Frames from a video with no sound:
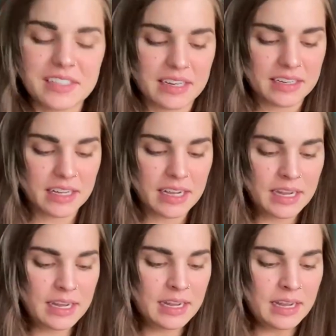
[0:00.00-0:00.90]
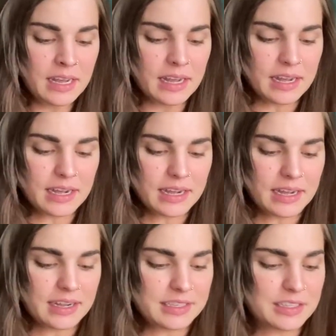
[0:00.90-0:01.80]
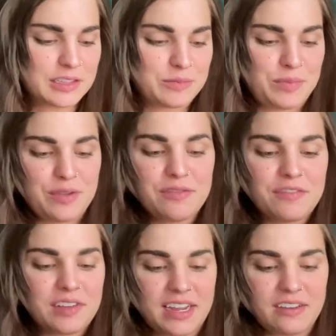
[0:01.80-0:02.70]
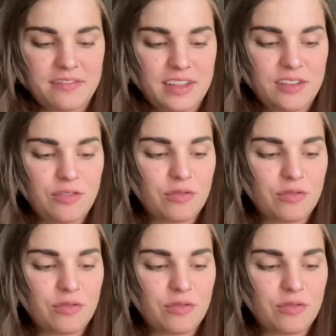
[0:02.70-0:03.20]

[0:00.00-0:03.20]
And it's this beautiful kind of like